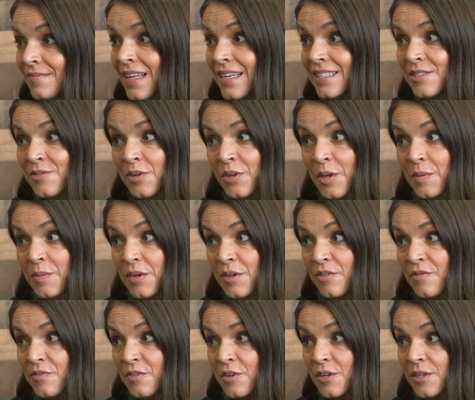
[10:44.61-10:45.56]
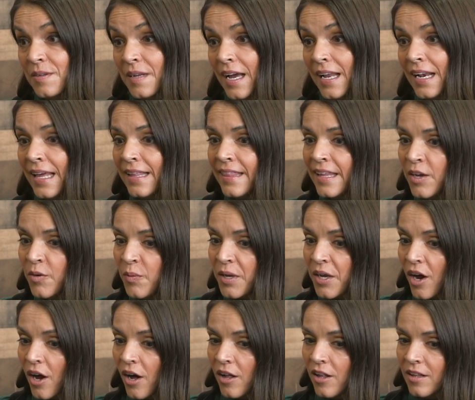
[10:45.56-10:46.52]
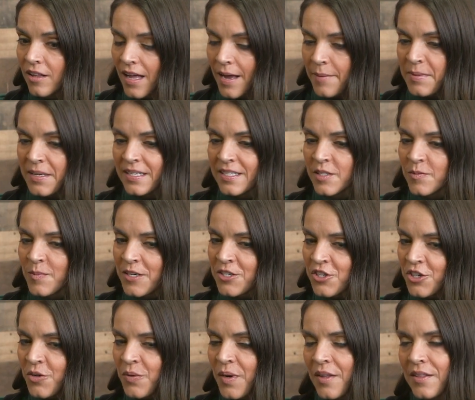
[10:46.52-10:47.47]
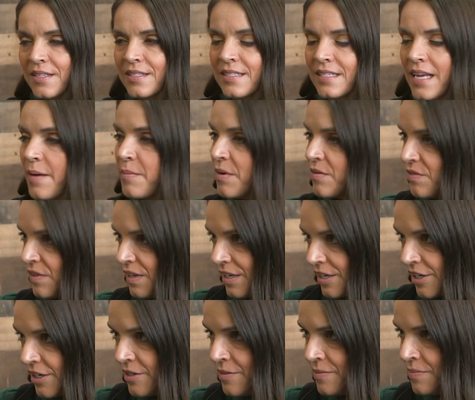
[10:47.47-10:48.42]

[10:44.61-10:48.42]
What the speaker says: That's really beautiful. And I think we all, I mean, especially around this time of year.